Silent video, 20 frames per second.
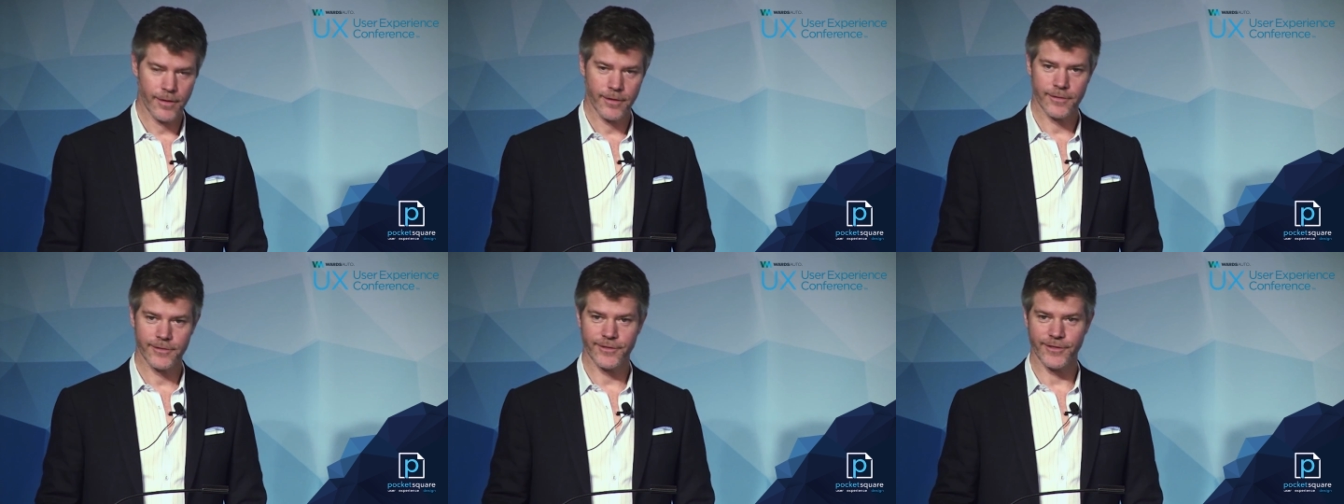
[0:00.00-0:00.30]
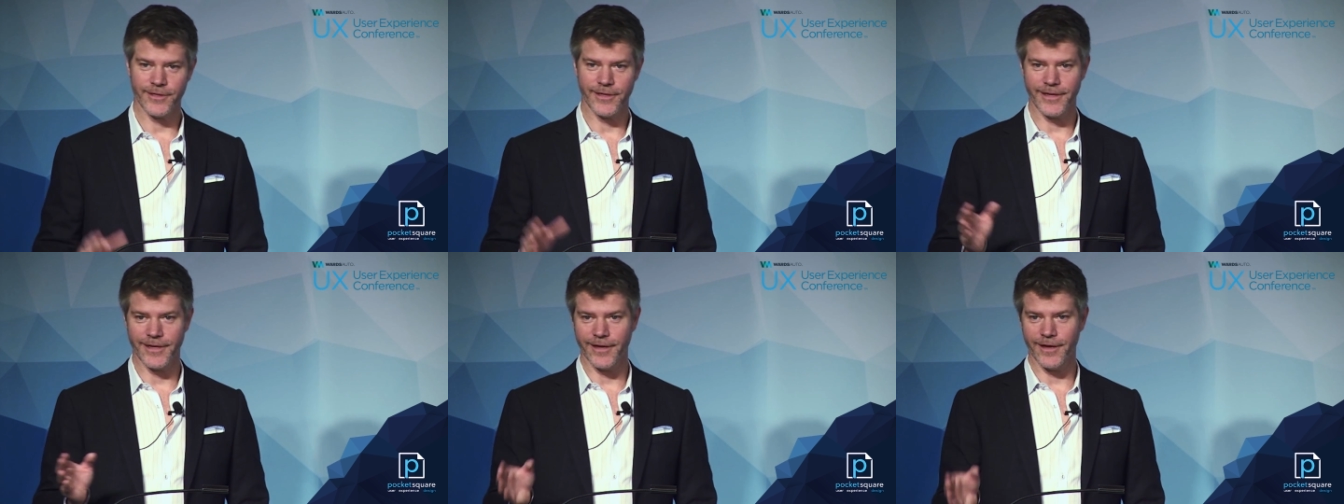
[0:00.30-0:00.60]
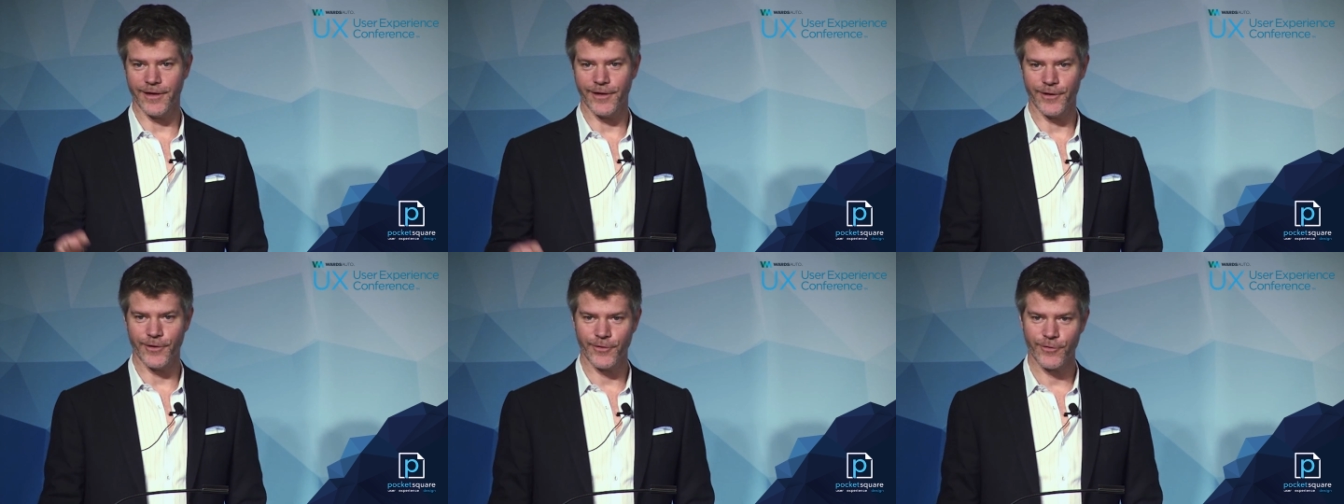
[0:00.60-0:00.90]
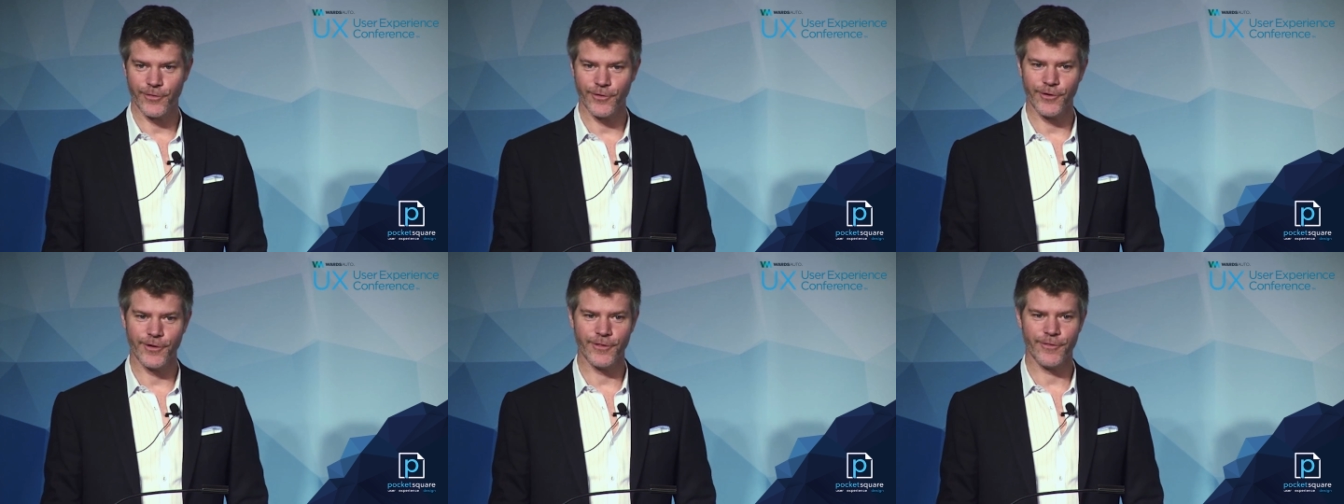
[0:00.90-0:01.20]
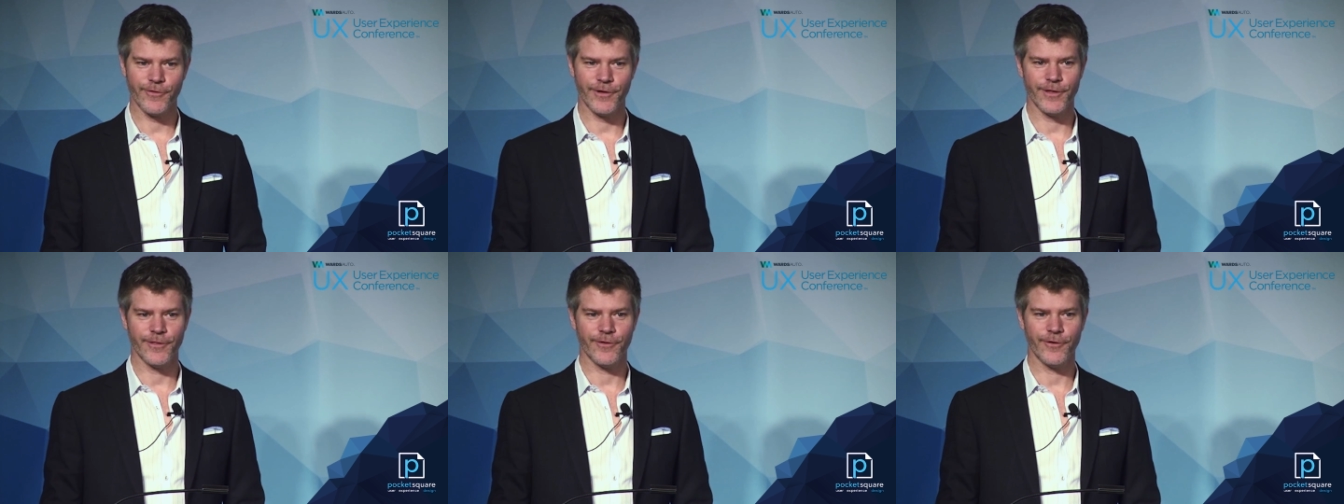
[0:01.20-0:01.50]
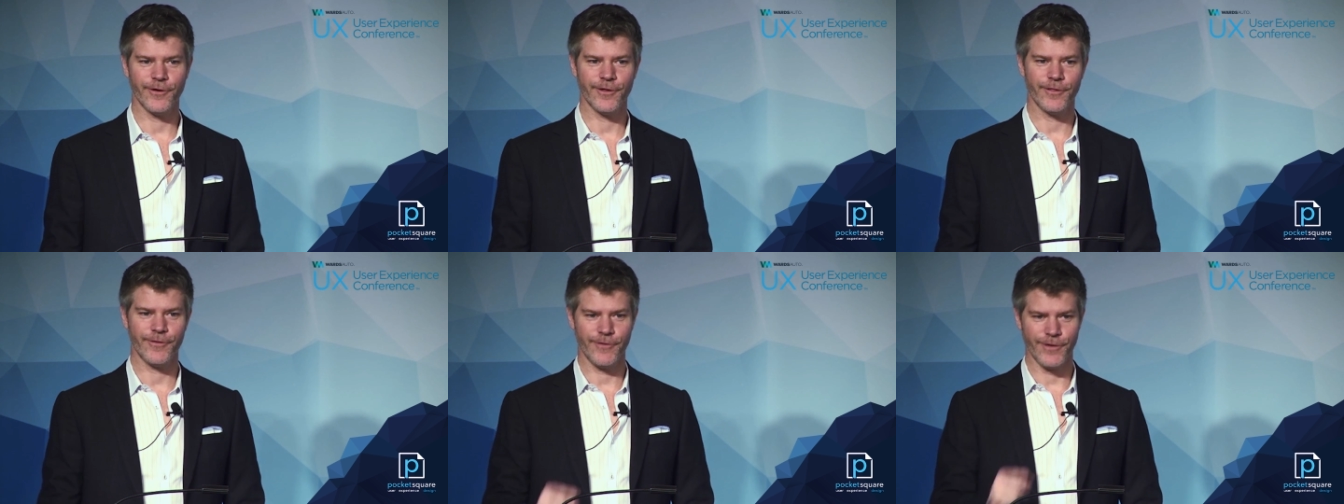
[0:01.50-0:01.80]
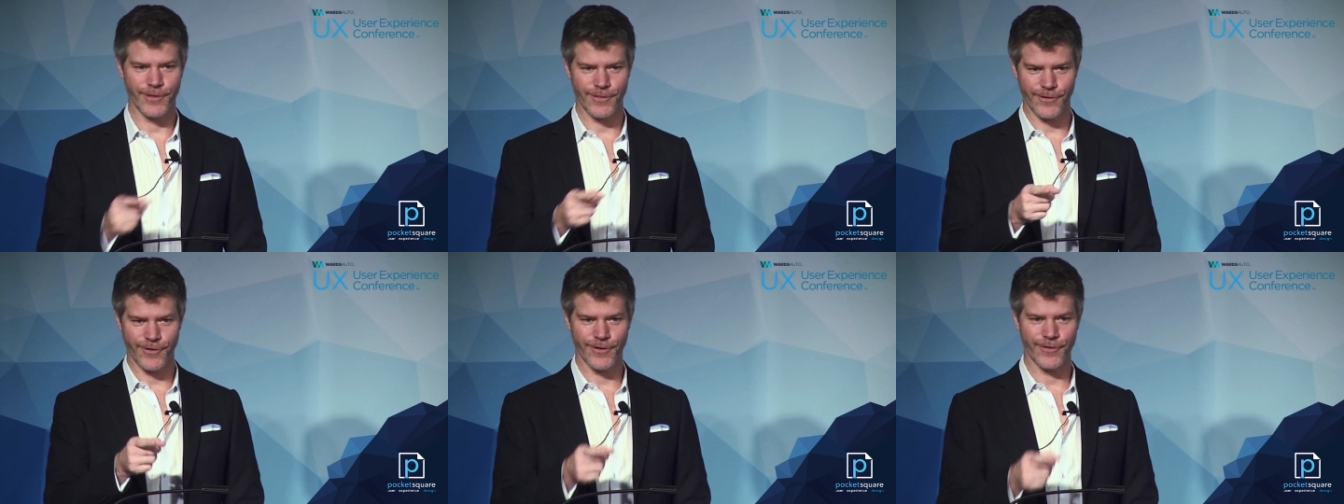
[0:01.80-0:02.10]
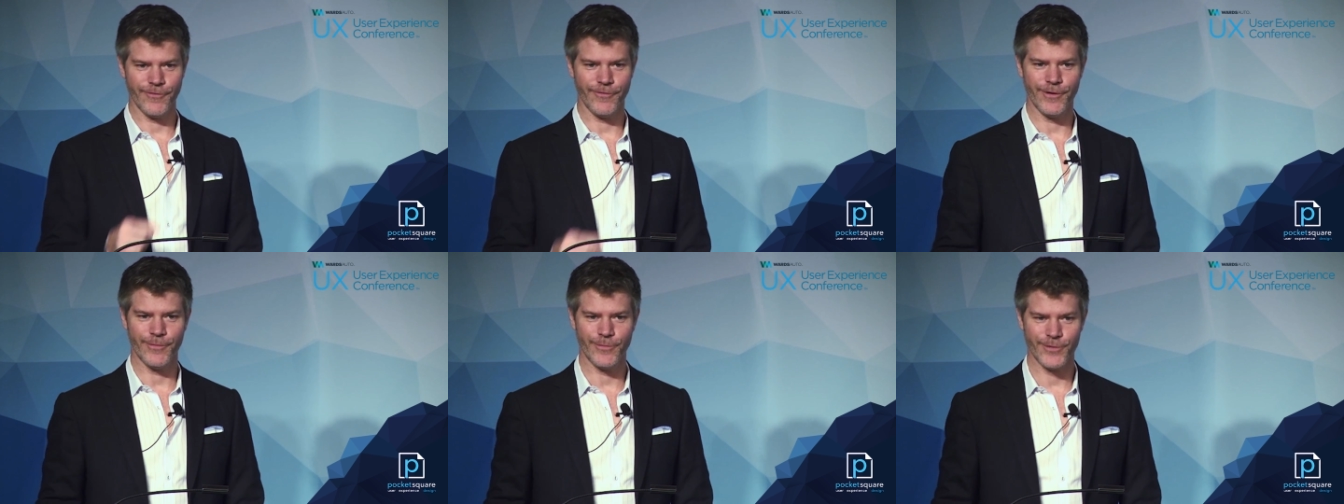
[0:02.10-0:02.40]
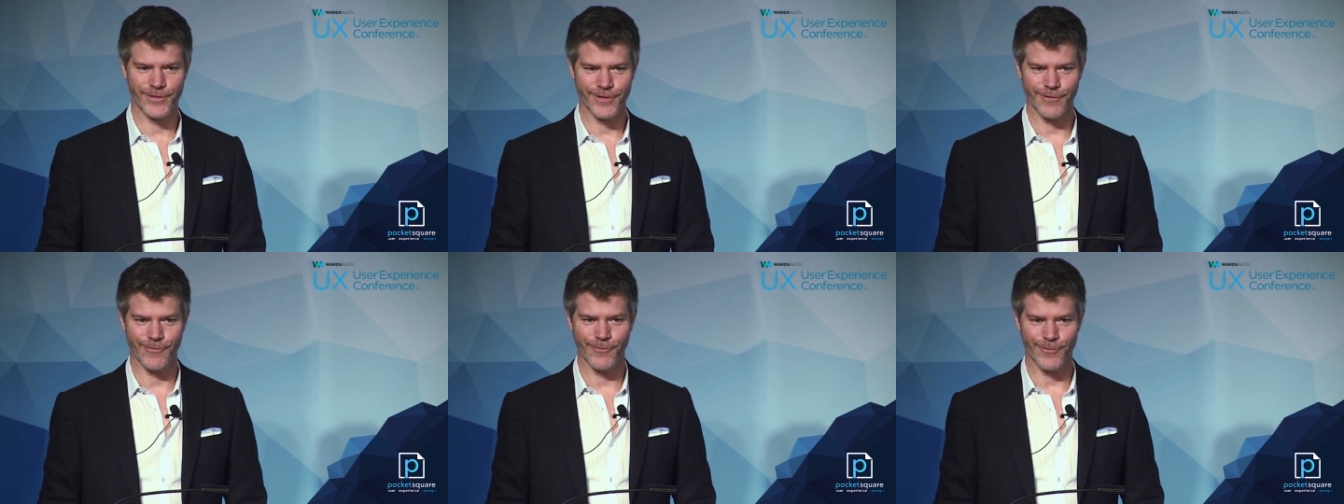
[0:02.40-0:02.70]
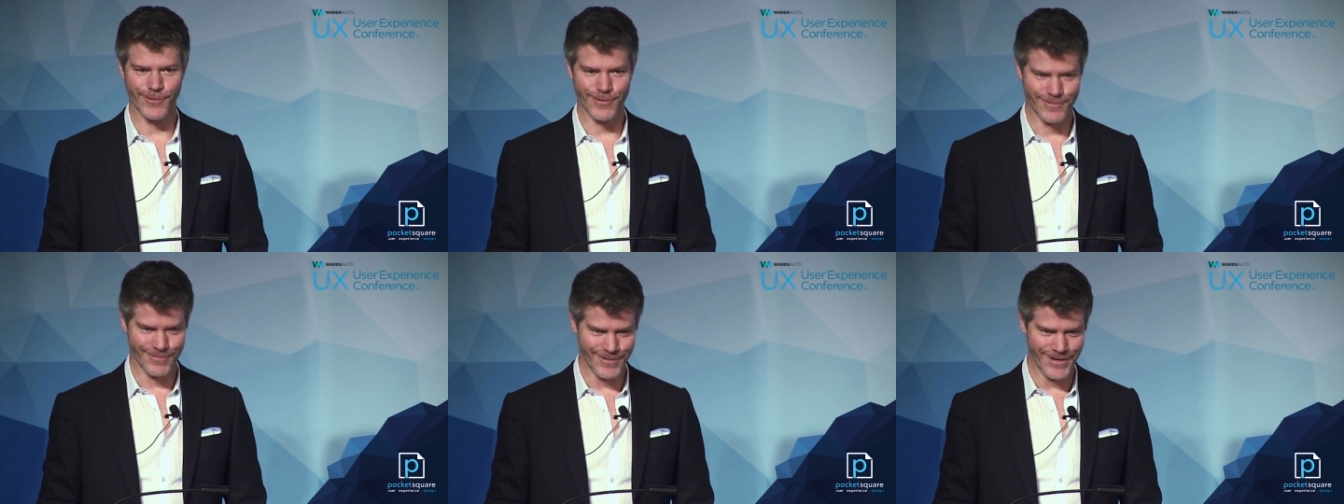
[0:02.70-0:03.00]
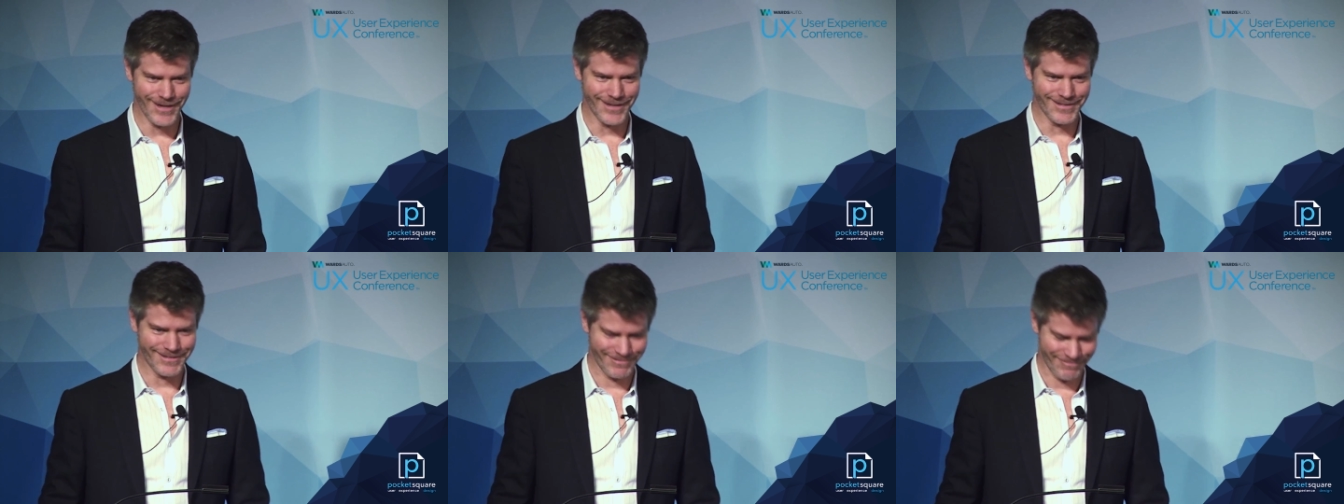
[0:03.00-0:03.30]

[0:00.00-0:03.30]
It's the 33% rule, right?